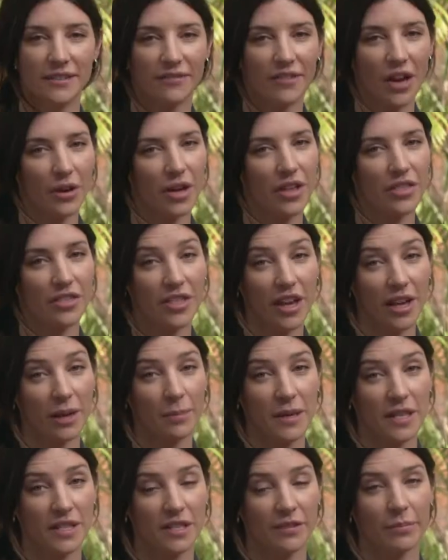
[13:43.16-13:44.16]
it's a very
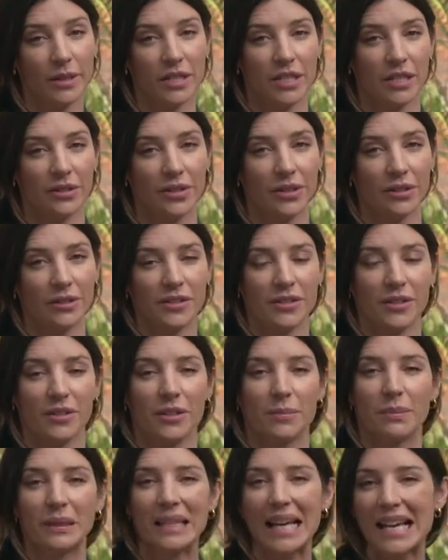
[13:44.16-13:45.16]
thick piece of material, so
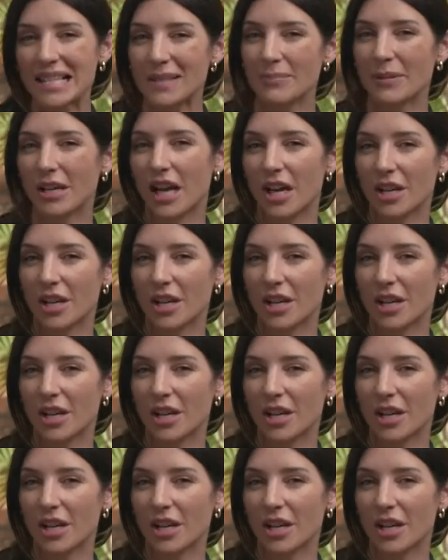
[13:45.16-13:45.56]
the plasma